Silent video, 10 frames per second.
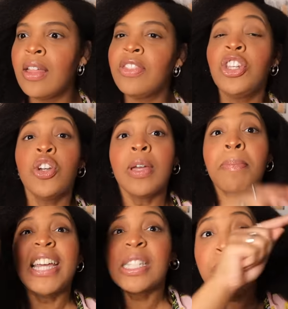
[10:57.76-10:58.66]
Then you can
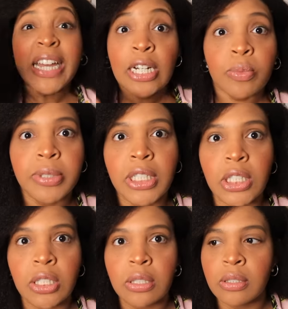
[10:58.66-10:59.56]
be expelled,
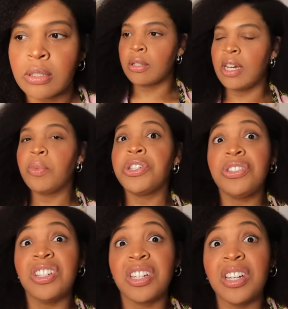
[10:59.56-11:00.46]
bitch. And it would do
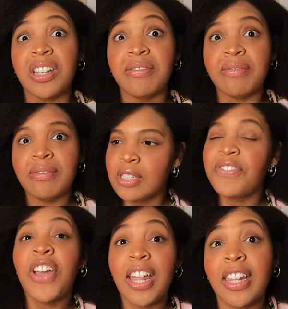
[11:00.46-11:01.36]
you good to
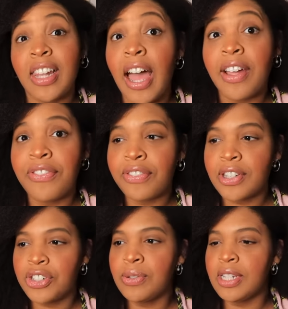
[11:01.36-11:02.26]
fail in life,
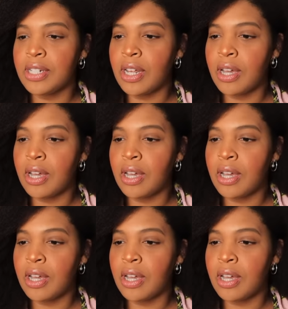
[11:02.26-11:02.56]
because you need to know.